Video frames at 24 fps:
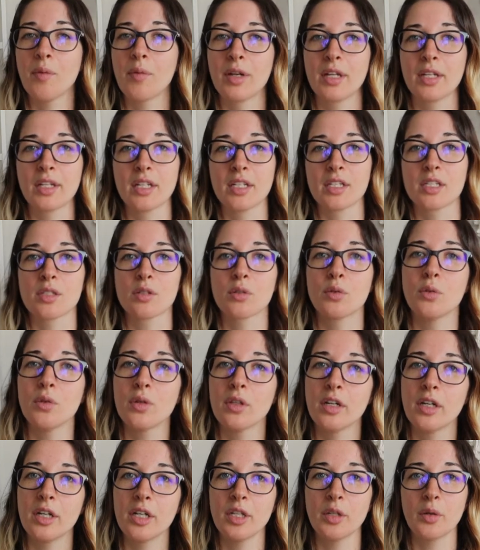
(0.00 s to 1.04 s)
when it gets
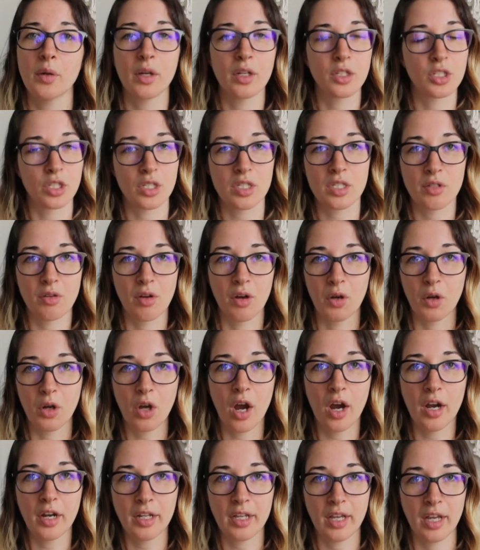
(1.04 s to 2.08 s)
cooler you can just throw a
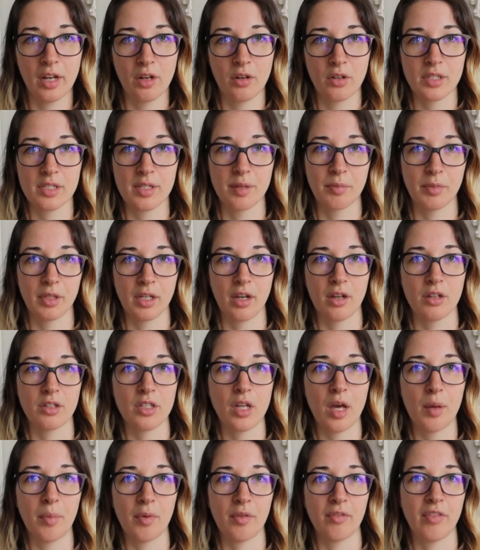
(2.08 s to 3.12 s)
cardigan or something on
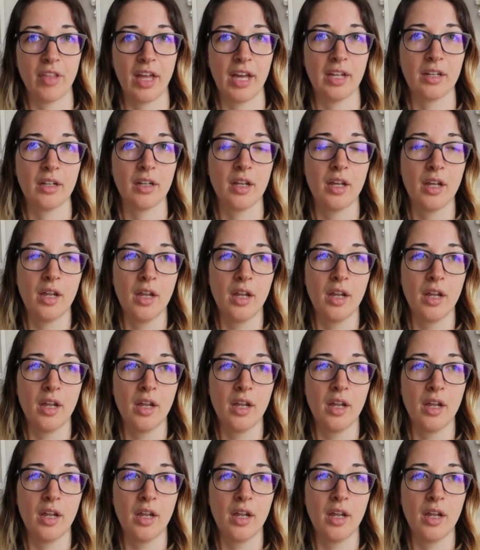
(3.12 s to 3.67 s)
top of that.